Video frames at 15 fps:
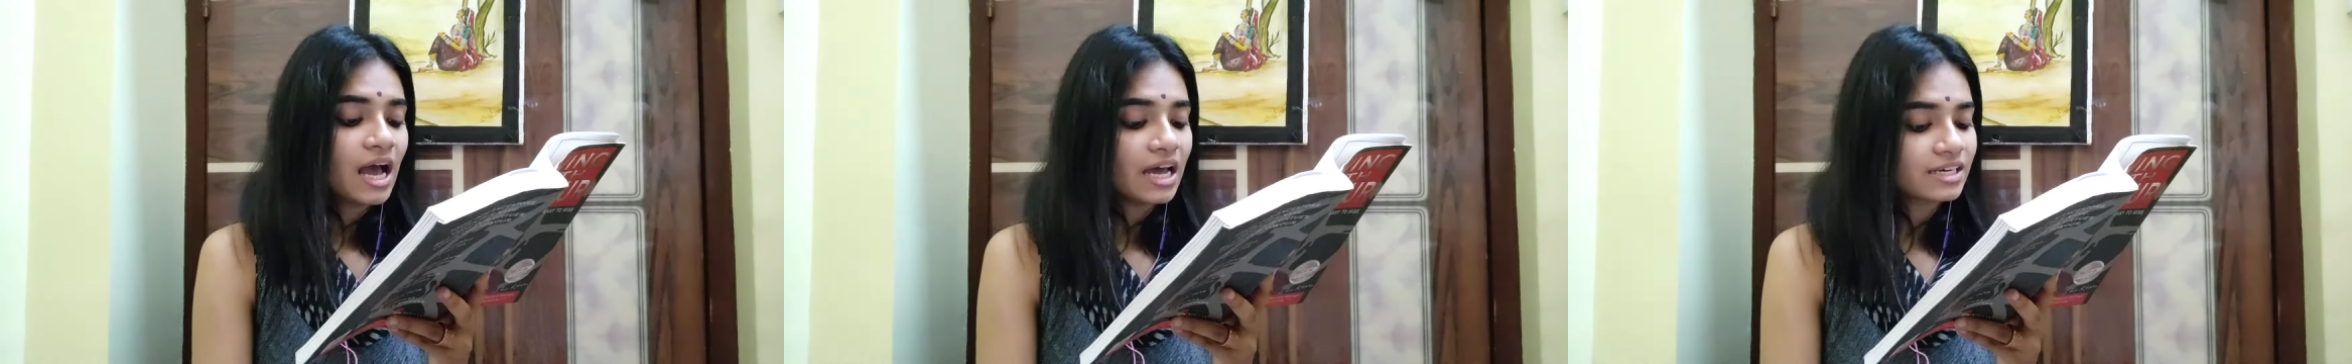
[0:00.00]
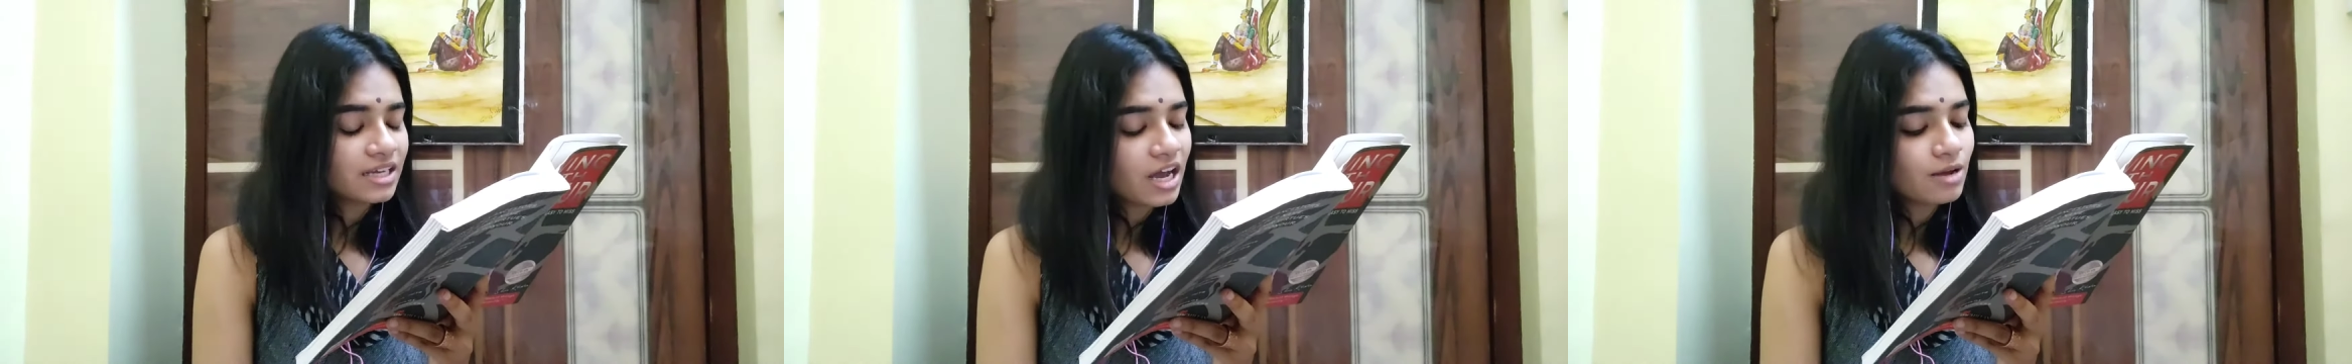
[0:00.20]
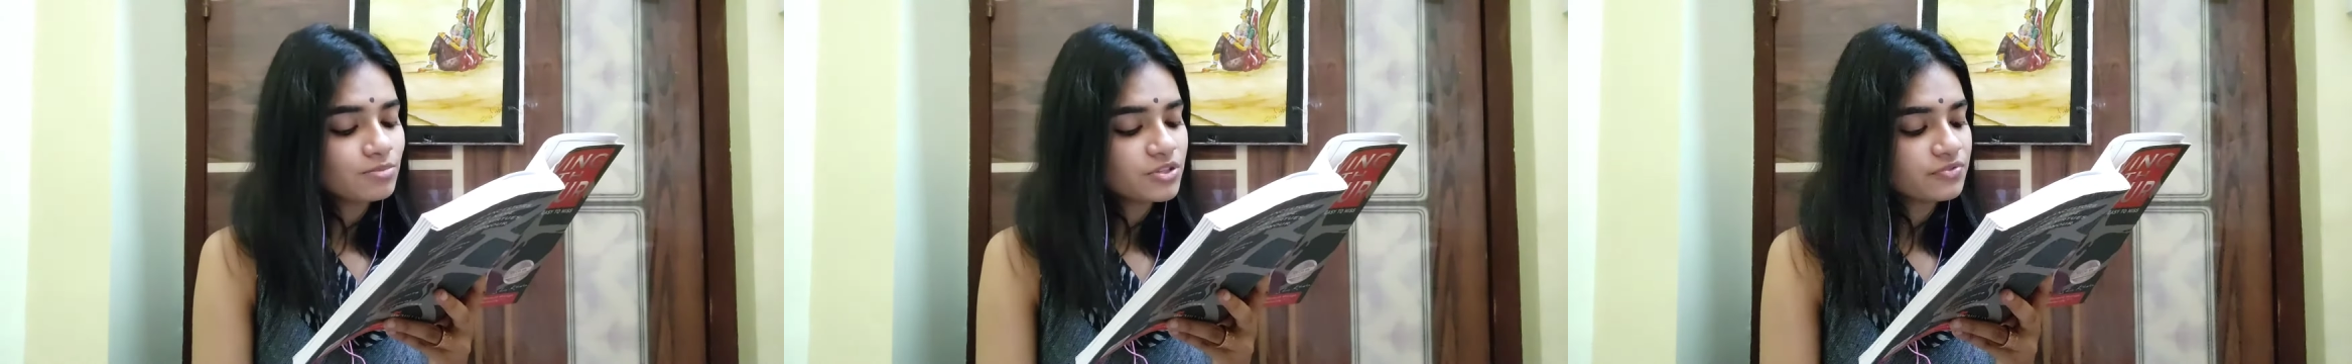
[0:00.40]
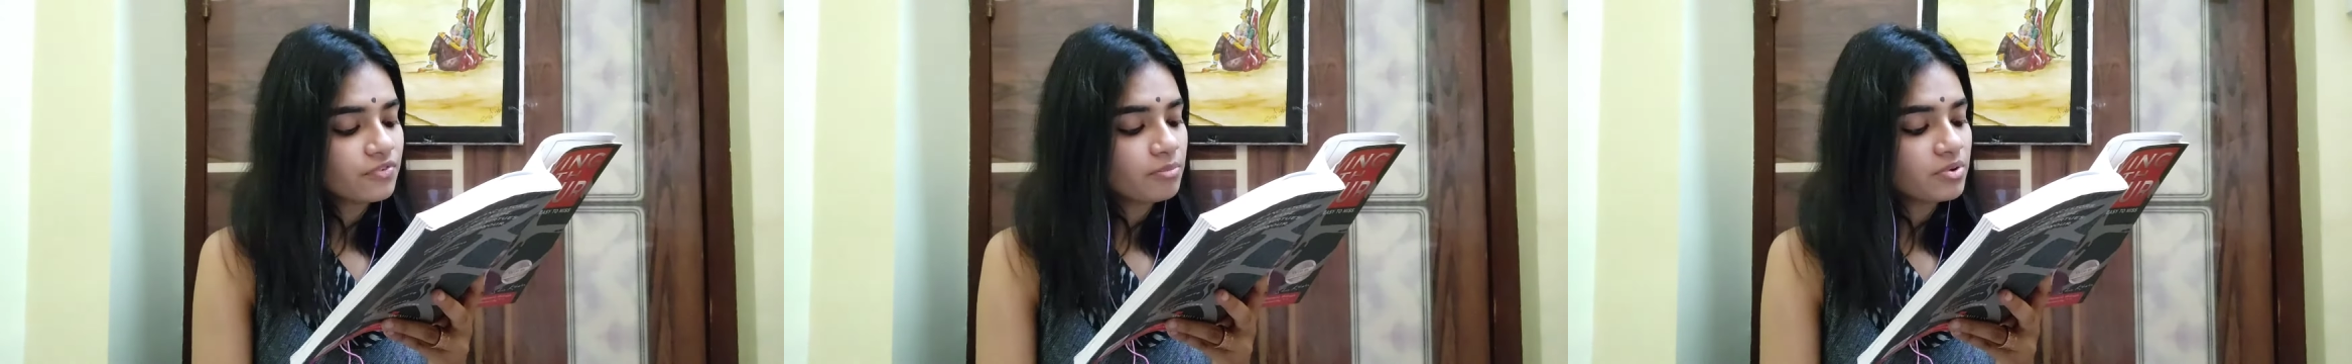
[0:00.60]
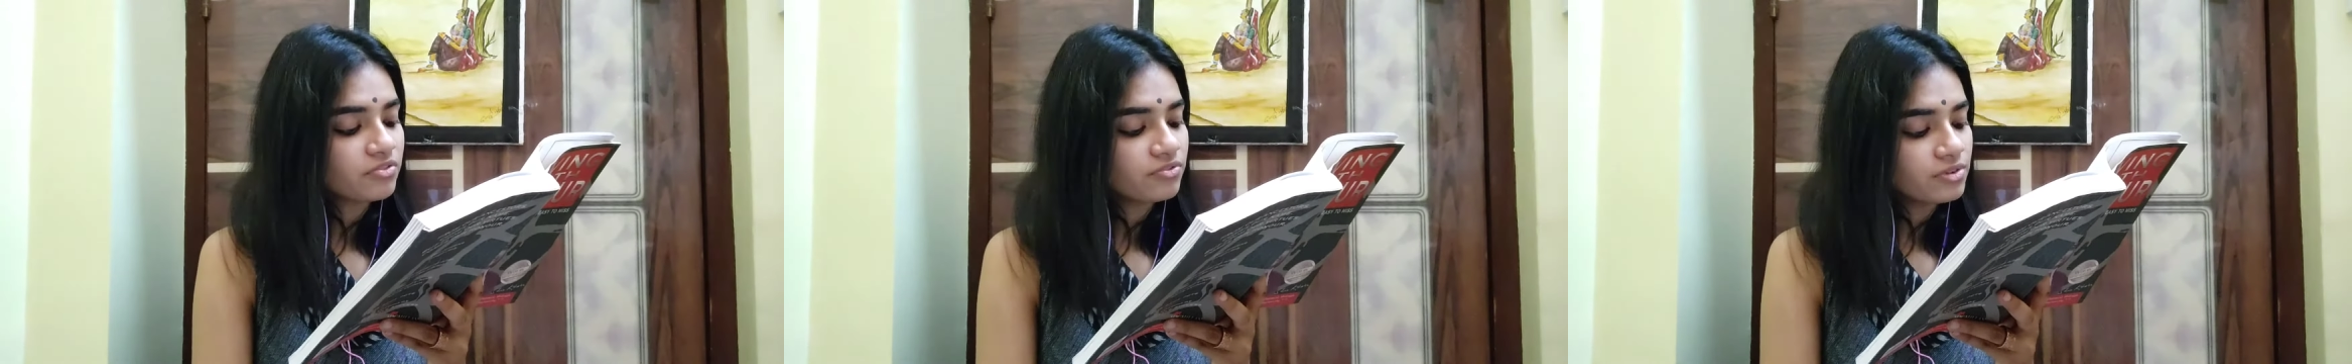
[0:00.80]
and comes
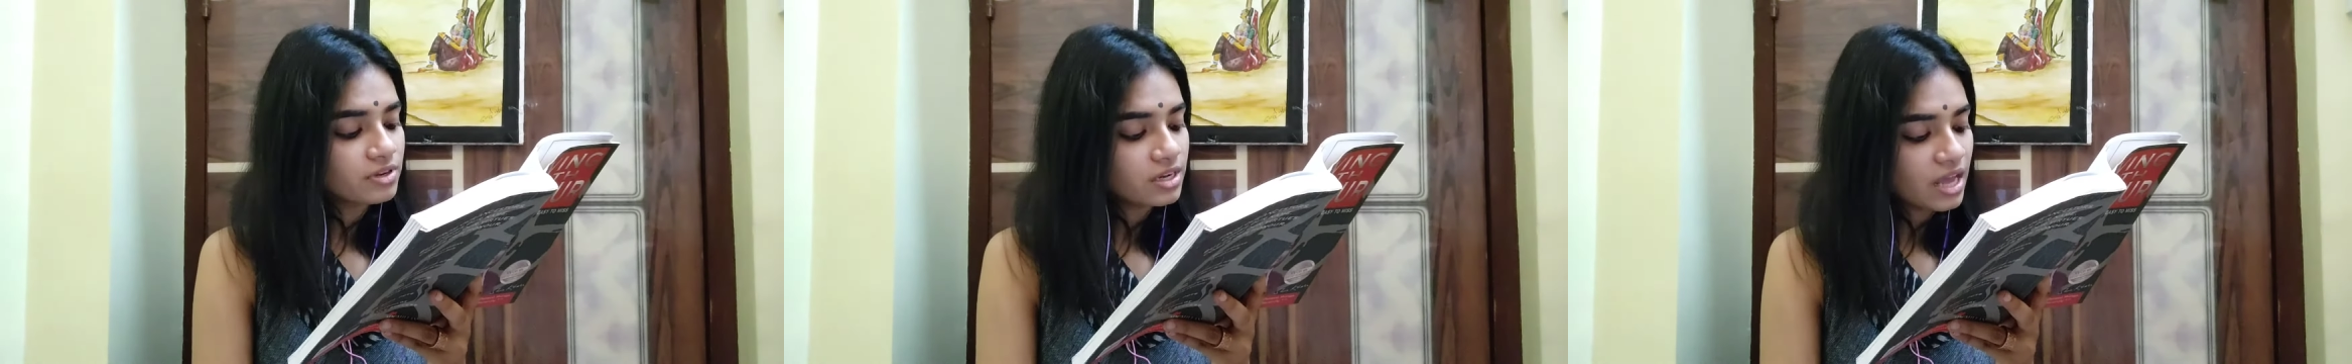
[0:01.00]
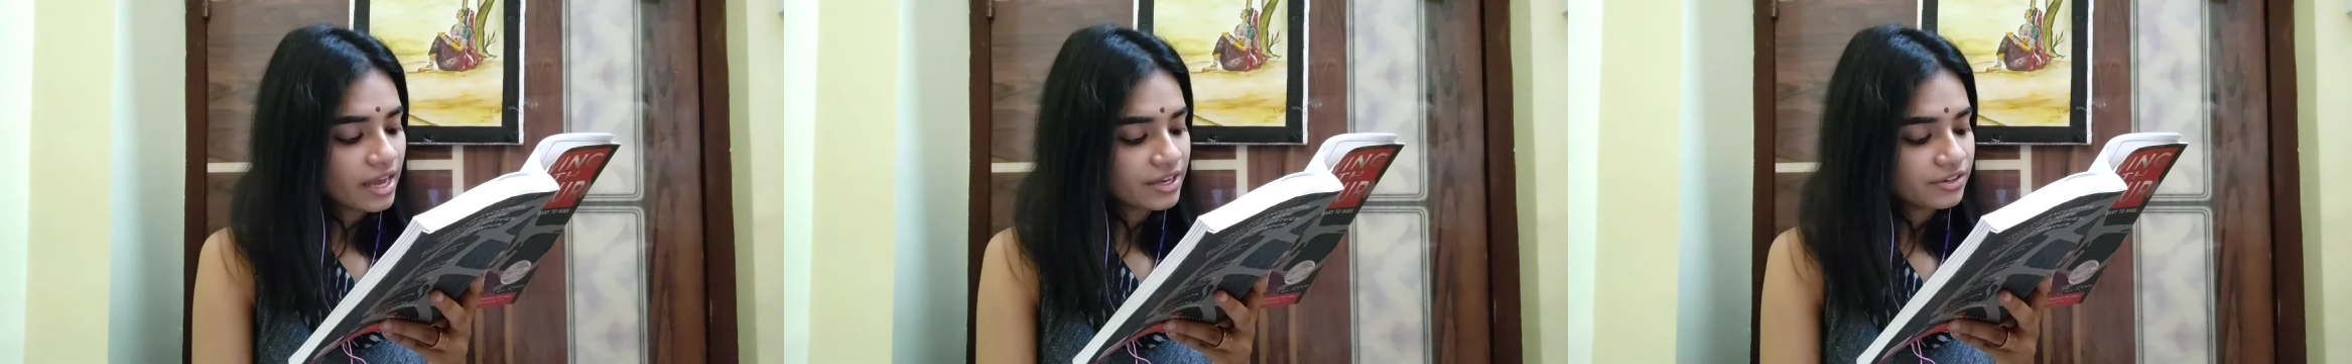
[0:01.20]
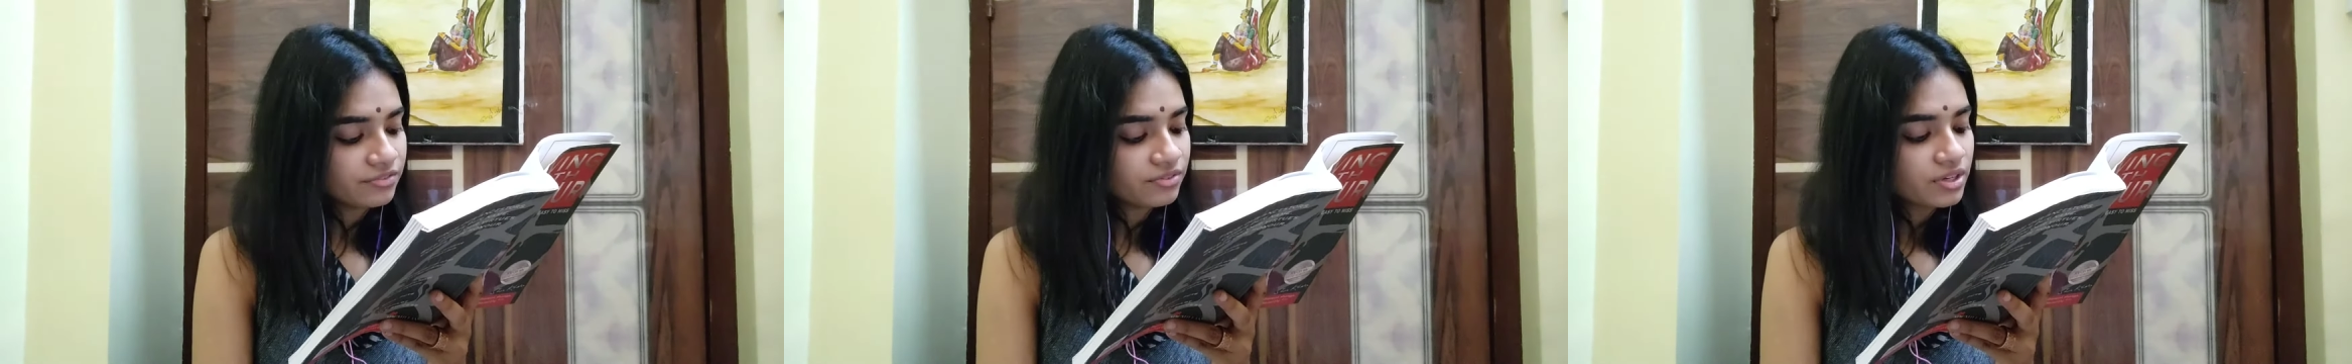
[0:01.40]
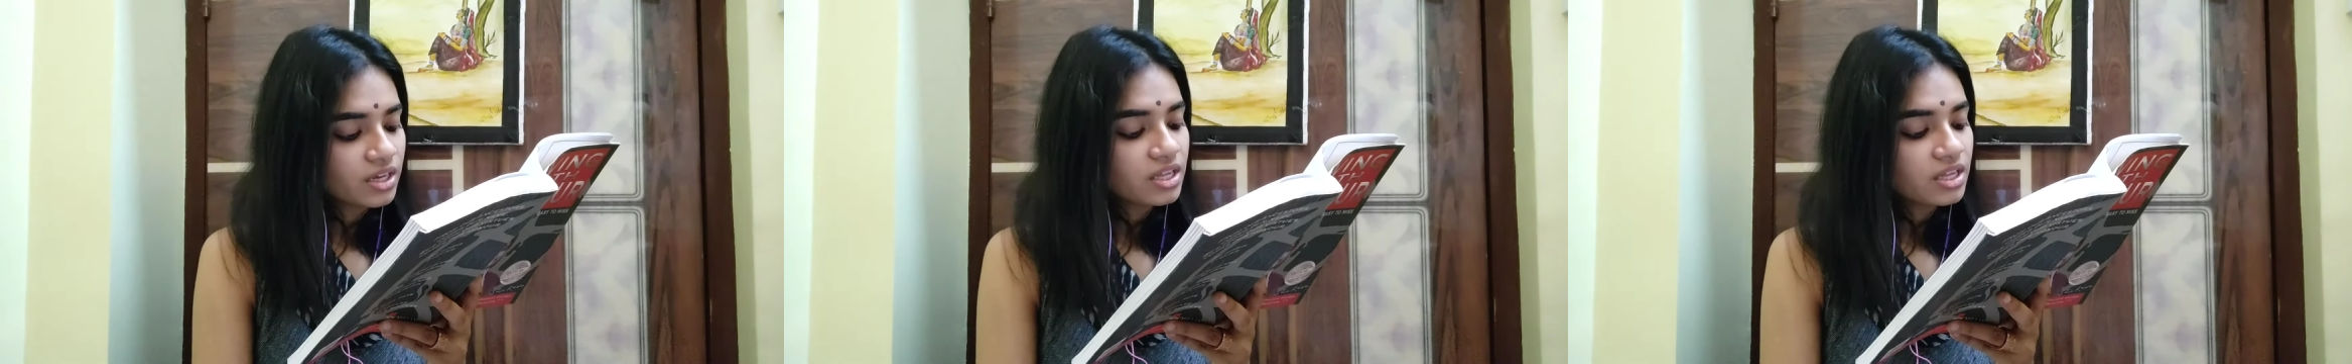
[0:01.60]
from a life